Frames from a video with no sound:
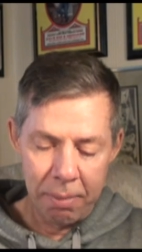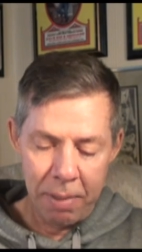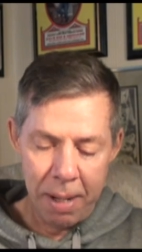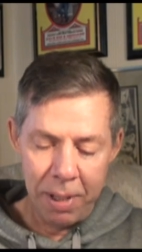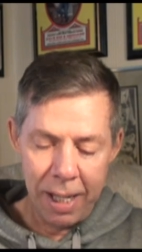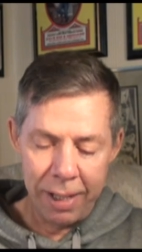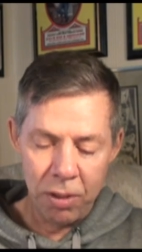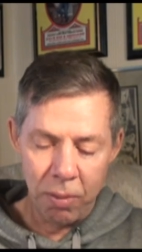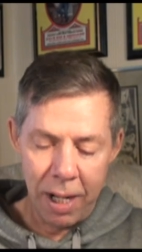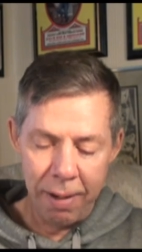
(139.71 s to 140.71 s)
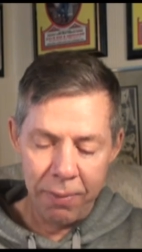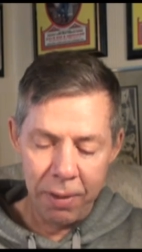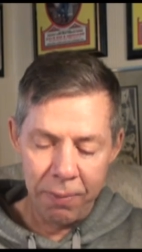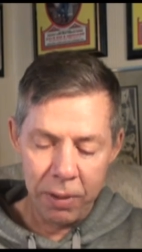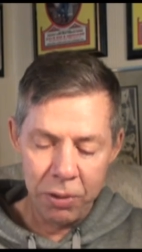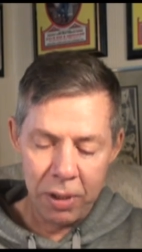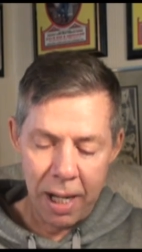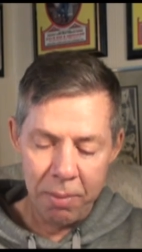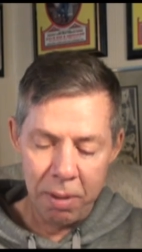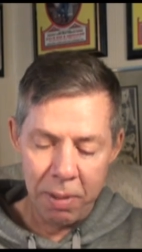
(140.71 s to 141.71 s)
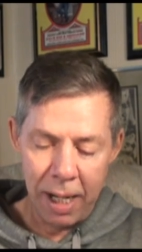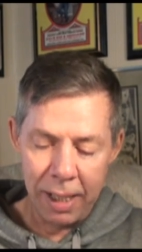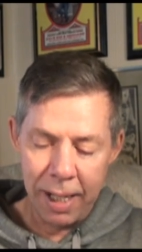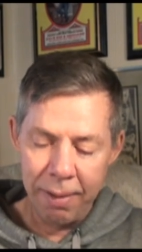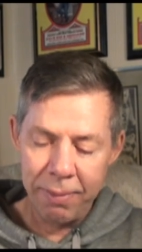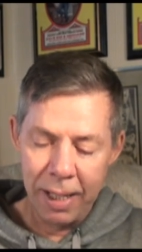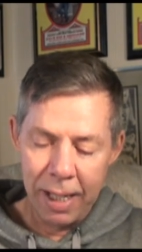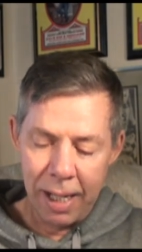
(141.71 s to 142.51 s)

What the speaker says: Maybe that's why, for the first time in my life,